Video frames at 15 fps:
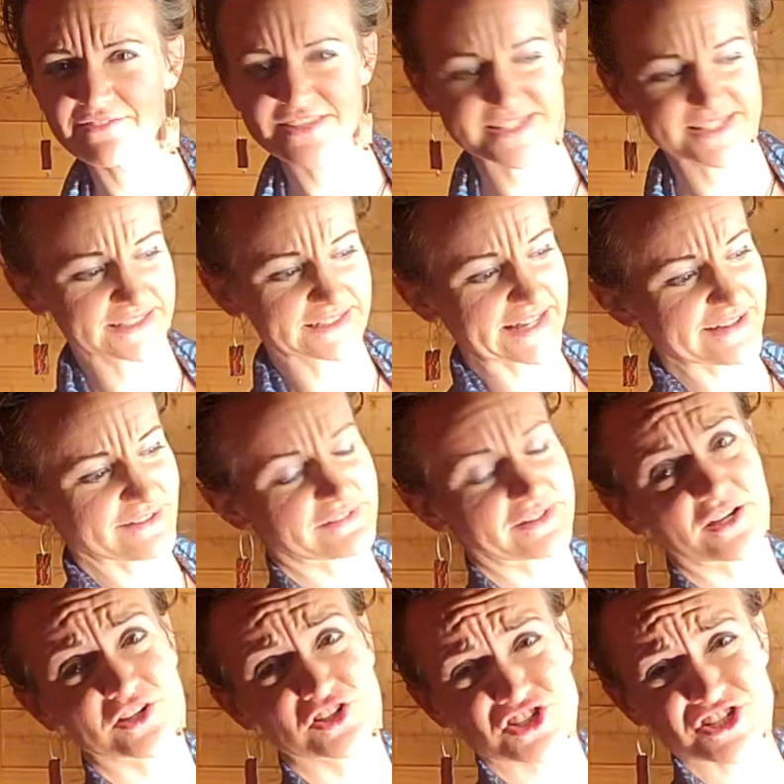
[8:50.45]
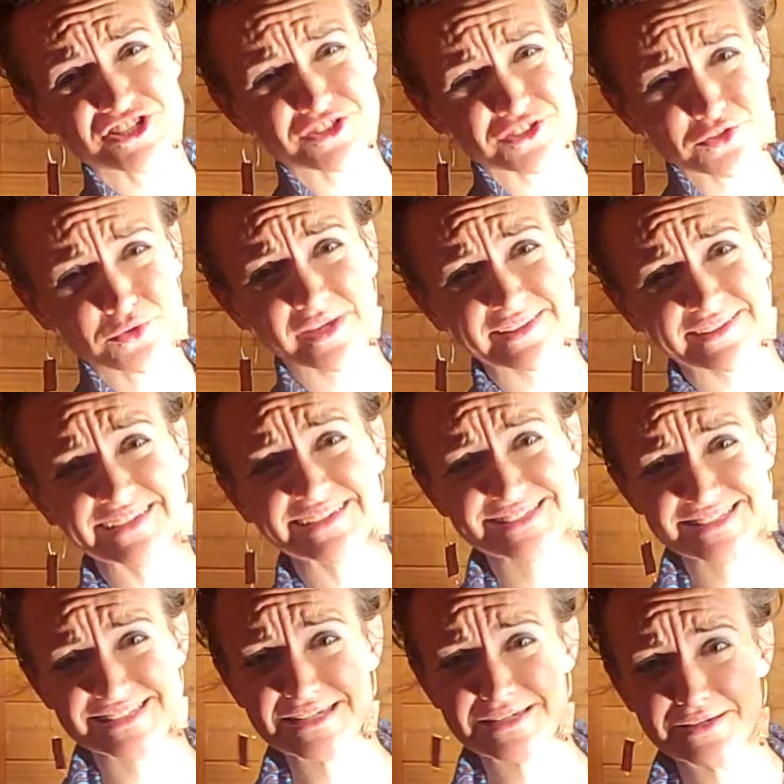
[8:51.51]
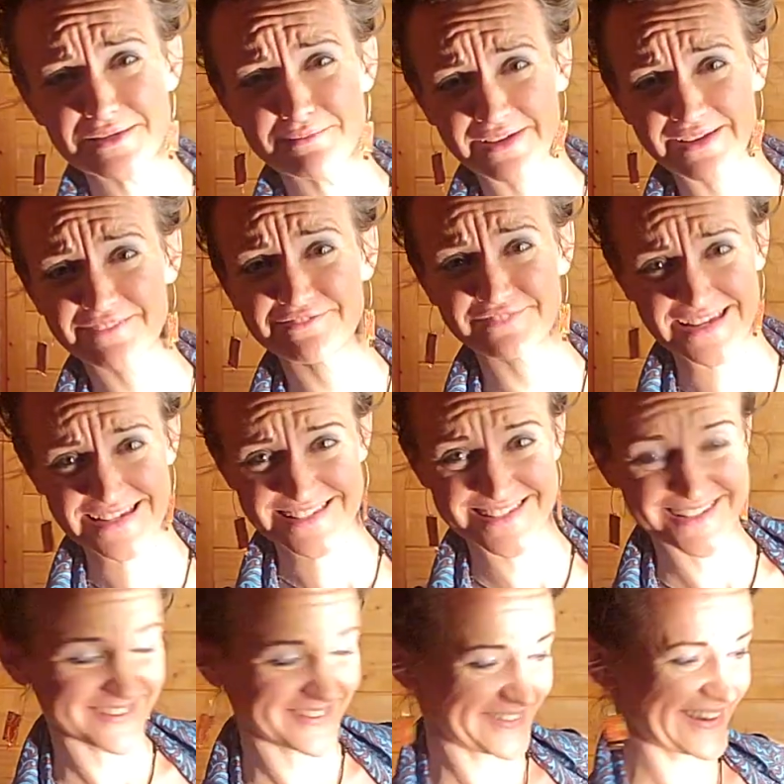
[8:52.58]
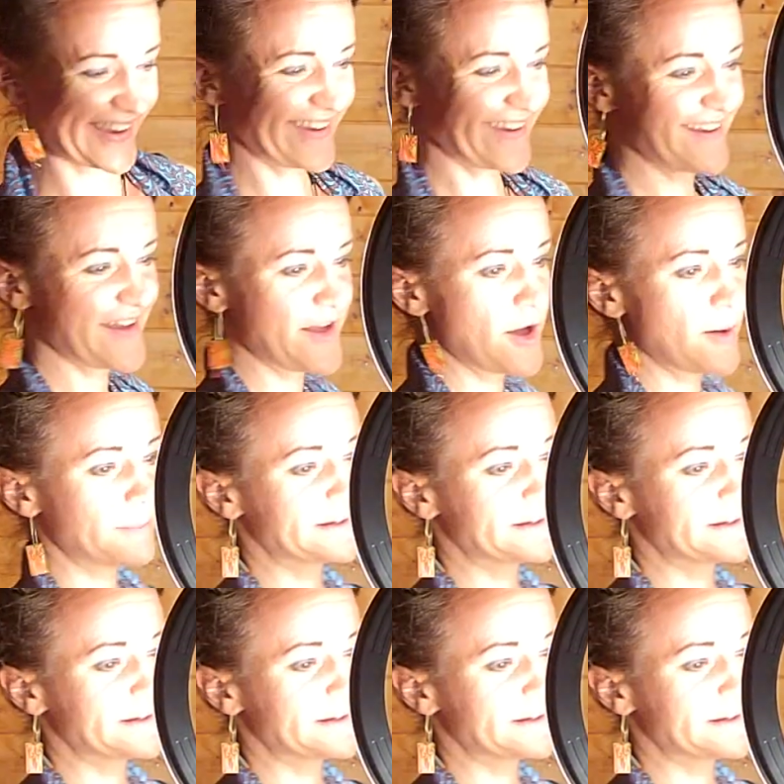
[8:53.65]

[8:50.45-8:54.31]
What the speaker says: this light ring on just so you can like see my face, okay? But